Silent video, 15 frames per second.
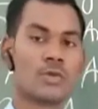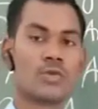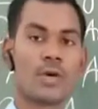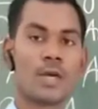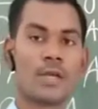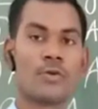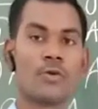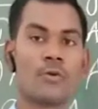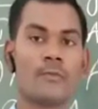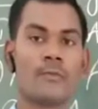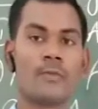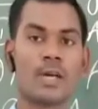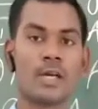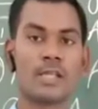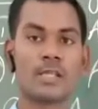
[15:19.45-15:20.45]
So I hope
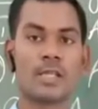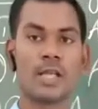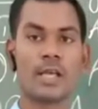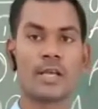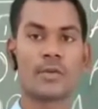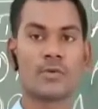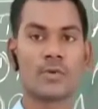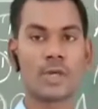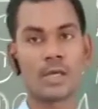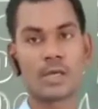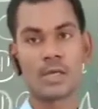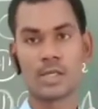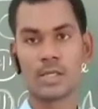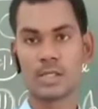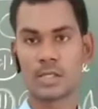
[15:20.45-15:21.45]
what is the acute
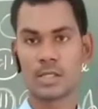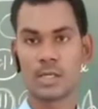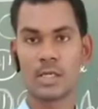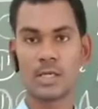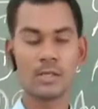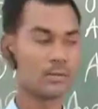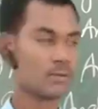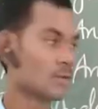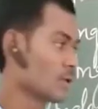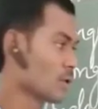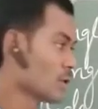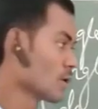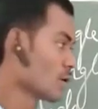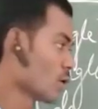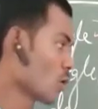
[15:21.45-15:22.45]
angle is clear.
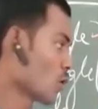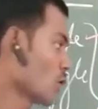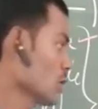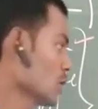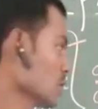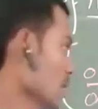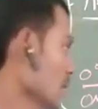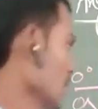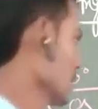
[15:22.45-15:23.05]
All the